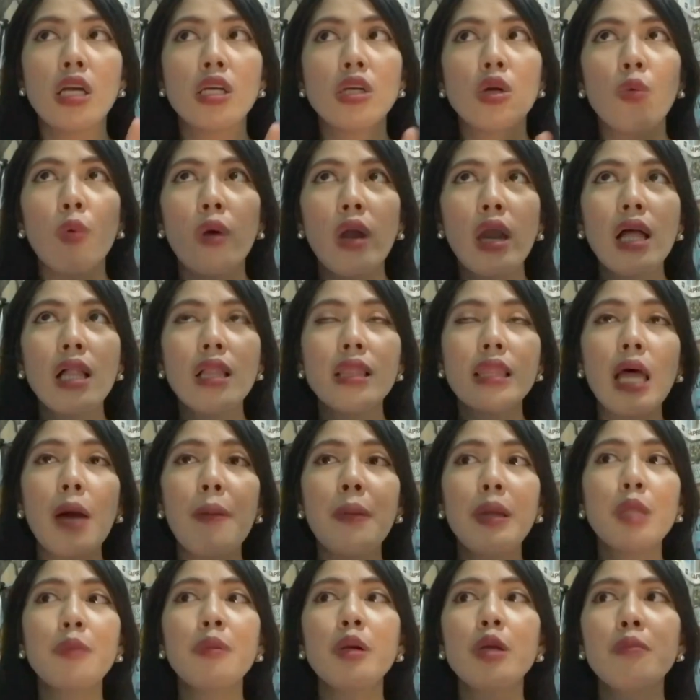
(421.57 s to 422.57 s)
Well,
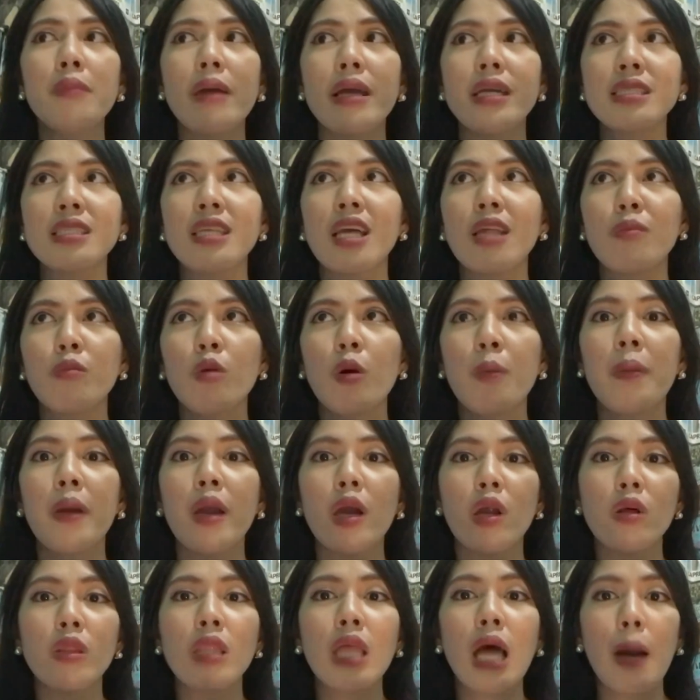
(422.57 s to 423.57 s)
tama na may mindset mo,
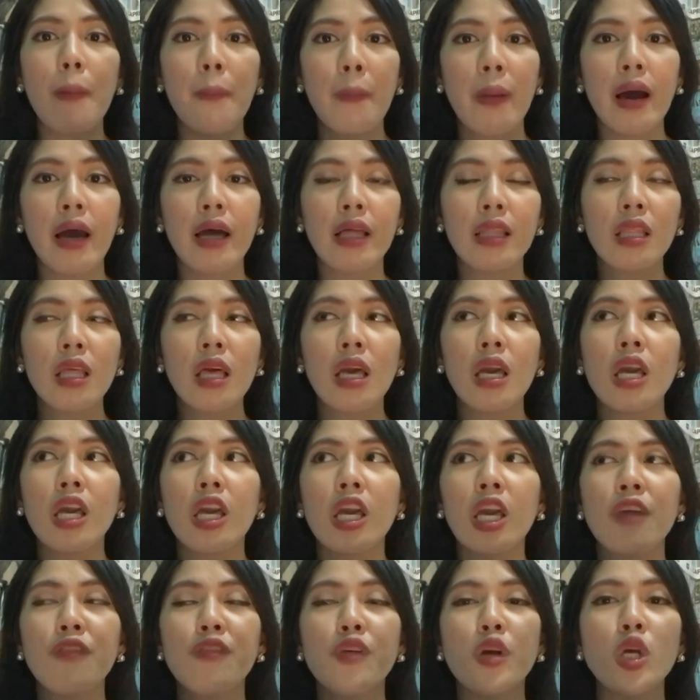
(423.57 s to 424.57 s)
pero dapat,
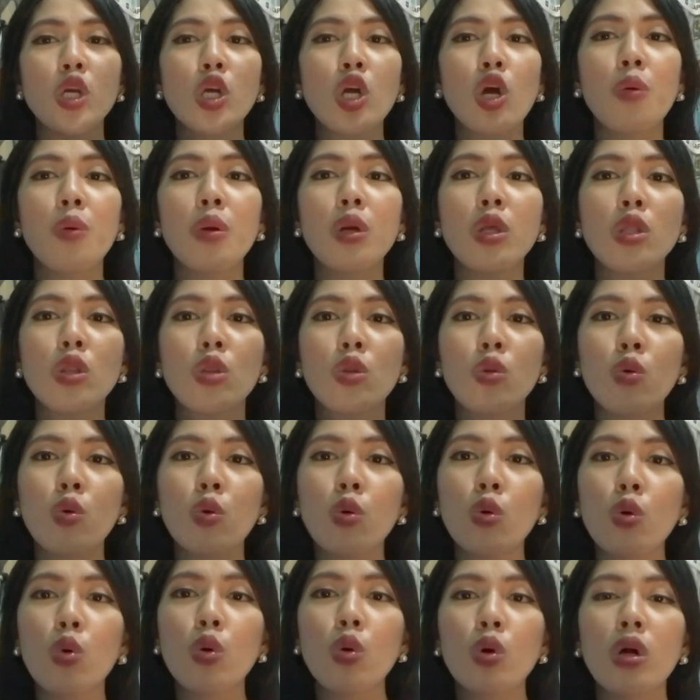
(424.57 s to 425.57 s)
if you're going
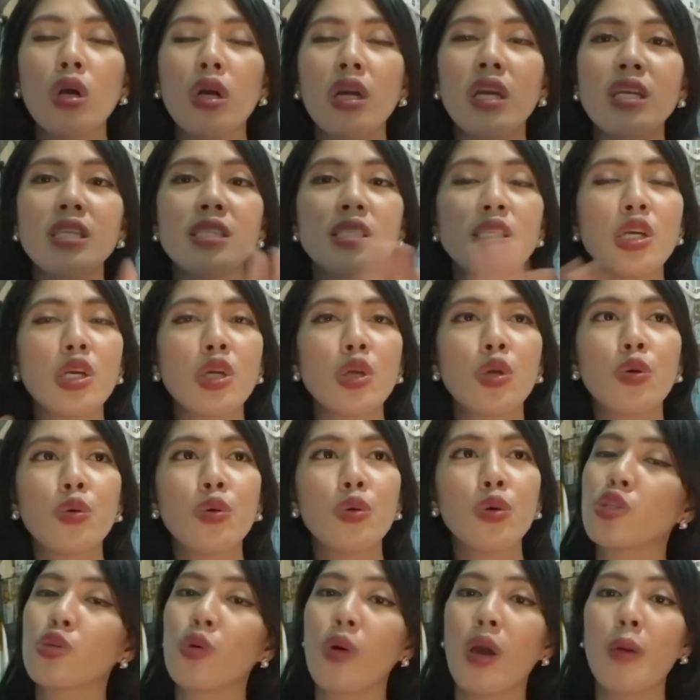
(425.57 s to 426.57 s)
to
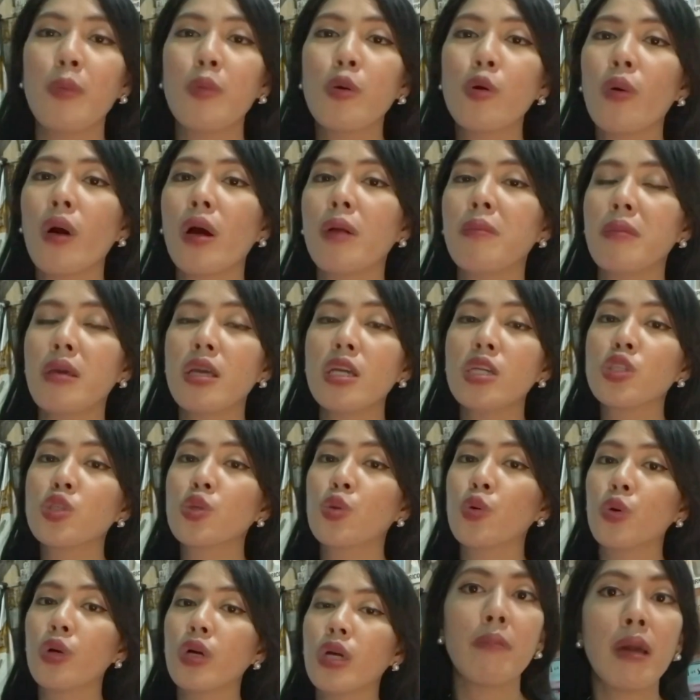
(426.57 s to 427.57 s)
insecure, so everyone, make
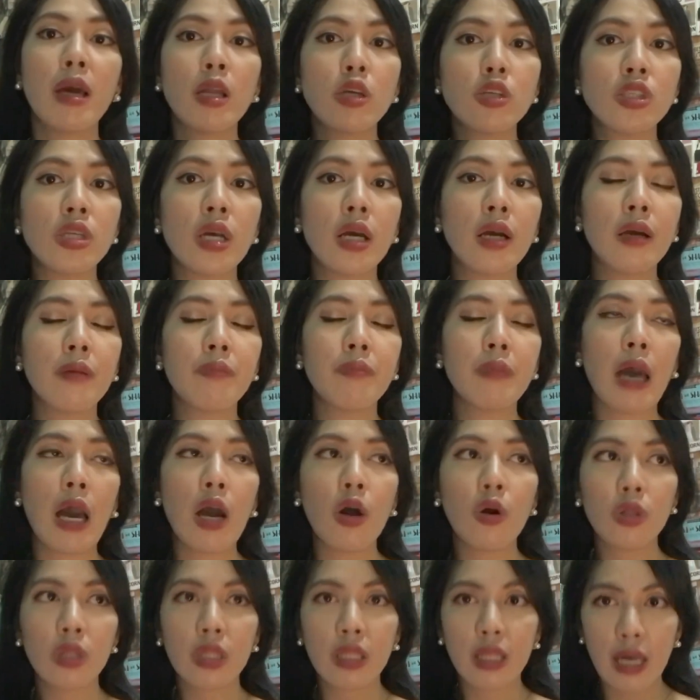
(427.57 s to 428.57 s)
sure meron siyang
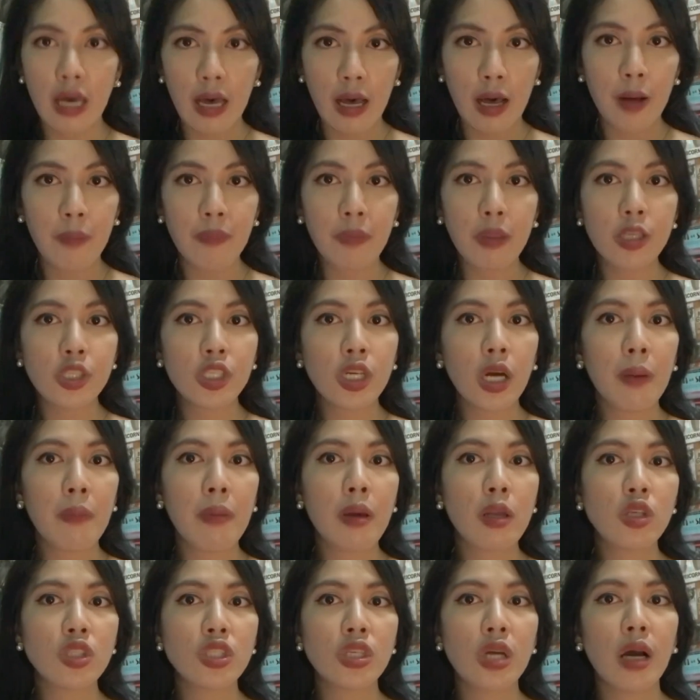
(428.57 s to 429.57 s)
outcome at saka
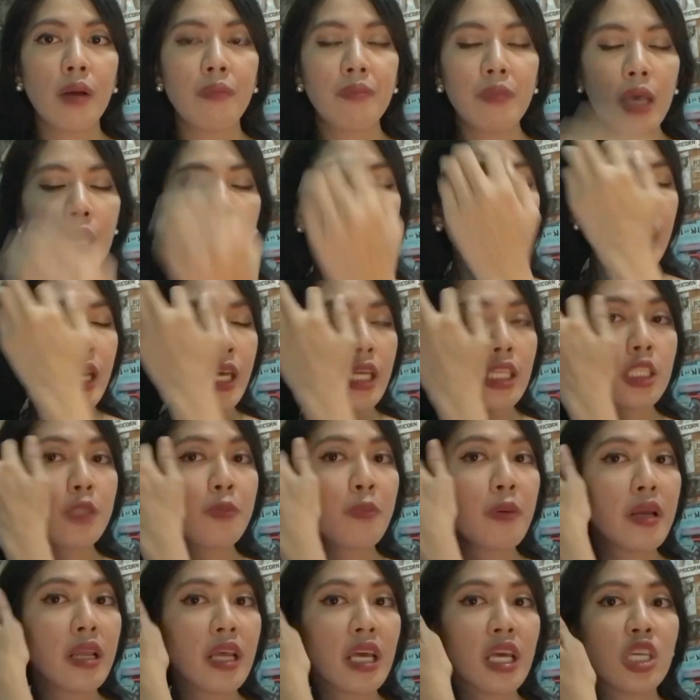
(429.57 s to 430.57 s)
meron siyang
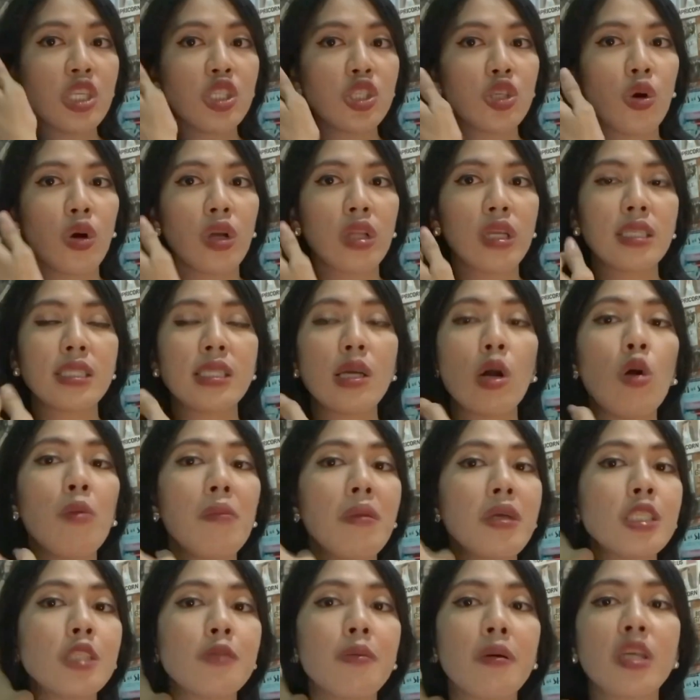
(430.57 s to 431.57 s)
inspiration. Kasi ako
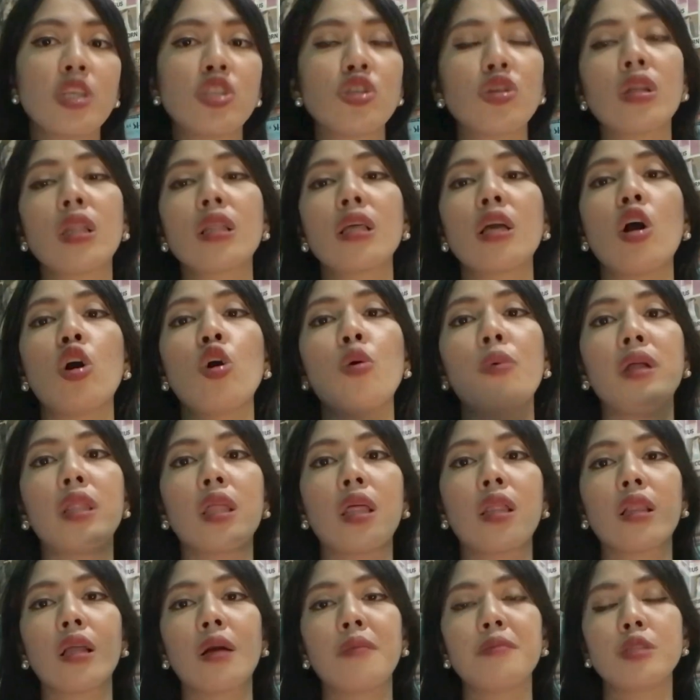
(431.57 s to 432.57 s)
may inspiration talaga ako when
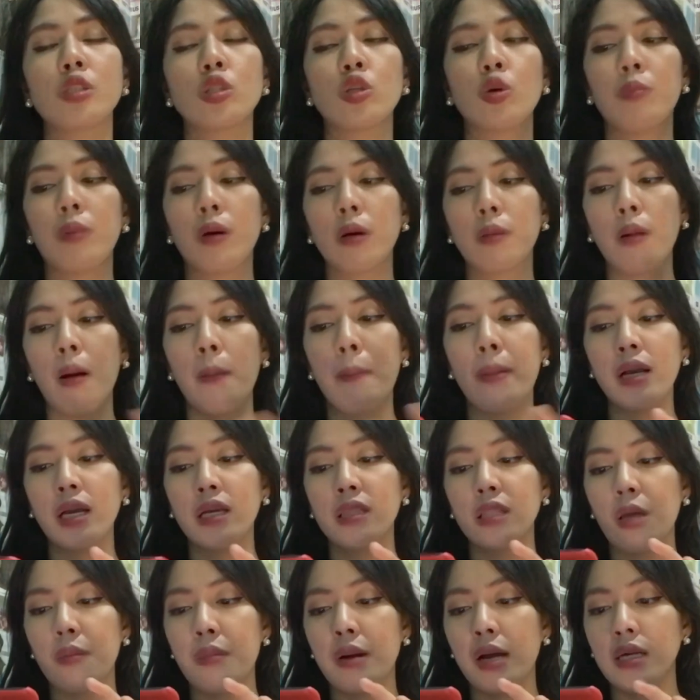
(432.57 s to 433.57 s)
it comes to
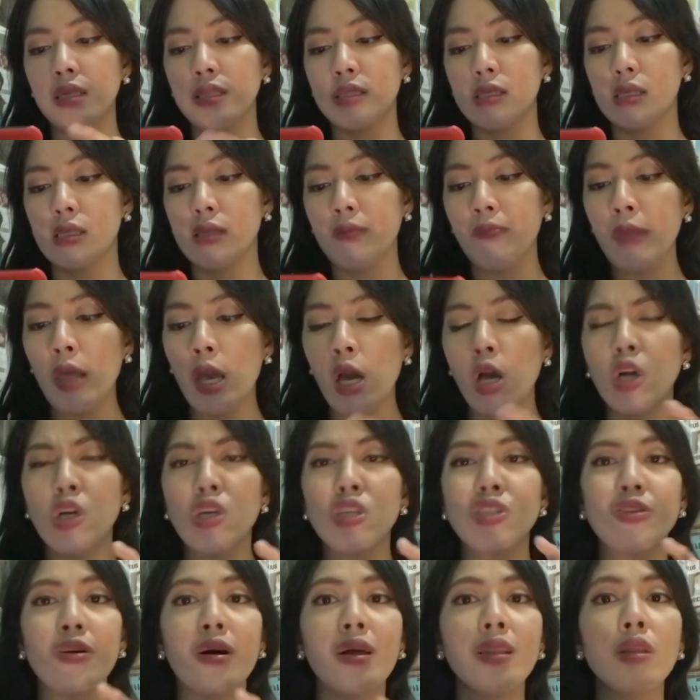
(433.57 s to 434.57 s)
pagpapaganda mga sis.
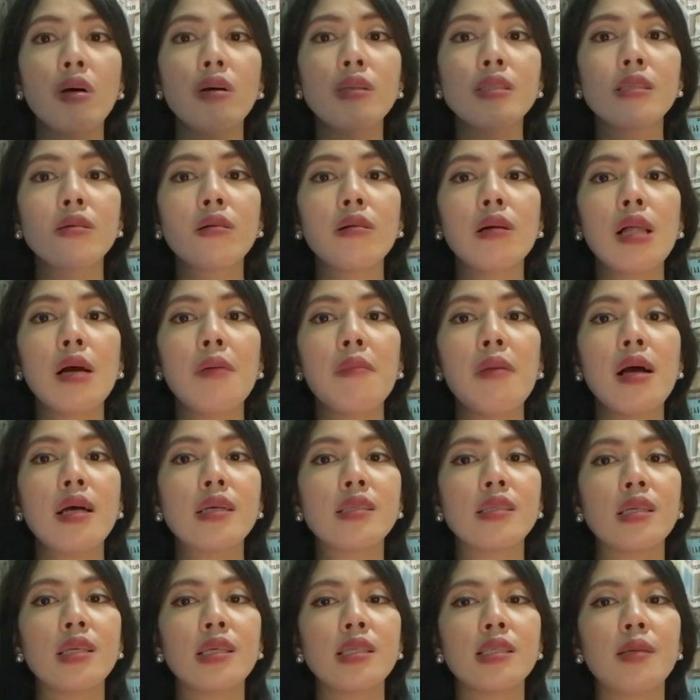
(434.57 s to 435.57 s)
So, ang thoughts ko lang
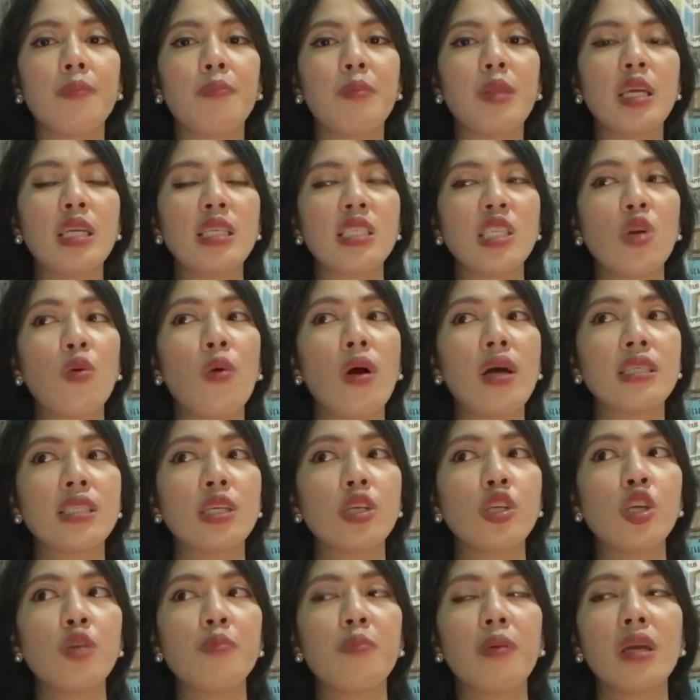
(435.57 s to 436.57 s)
mga sis is
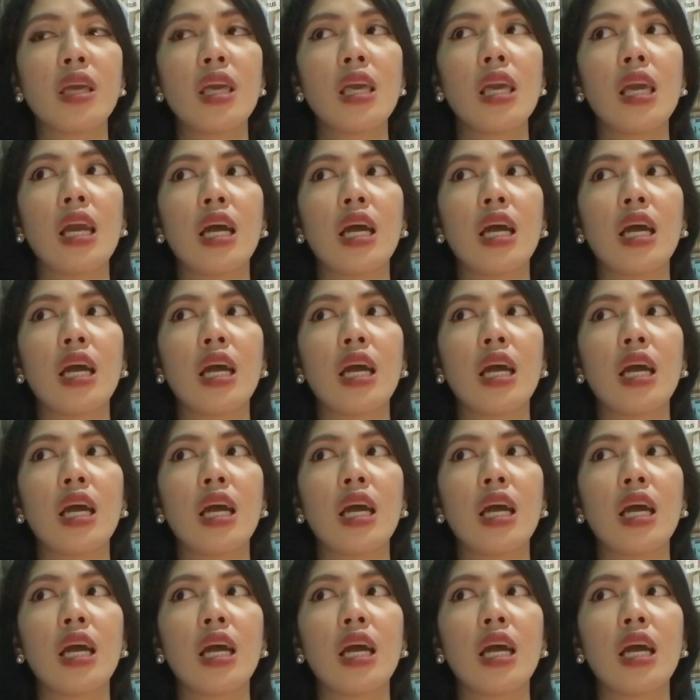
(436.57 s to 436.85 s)
iwasan niyo yung pagiging